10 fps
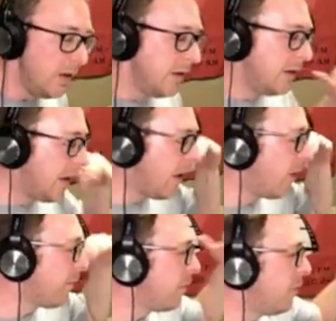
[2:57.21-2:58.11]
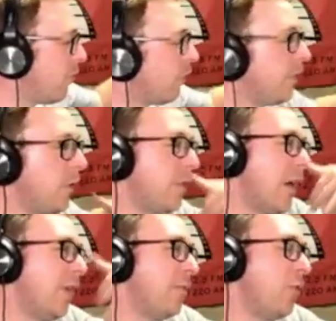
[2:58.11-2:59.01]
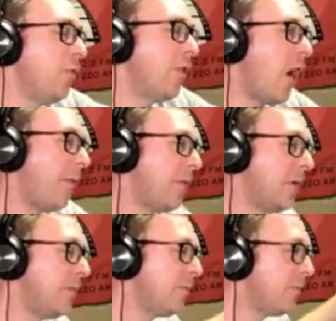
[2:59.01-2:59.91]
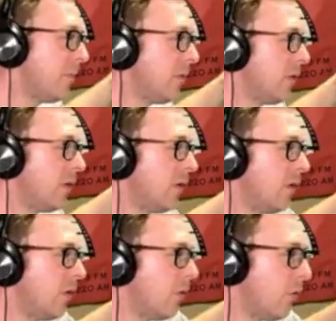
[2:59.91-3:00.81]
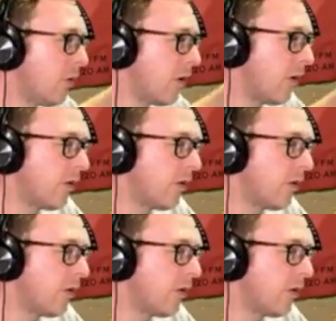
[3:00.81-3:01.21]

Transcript: Now, those of you that have moved often or are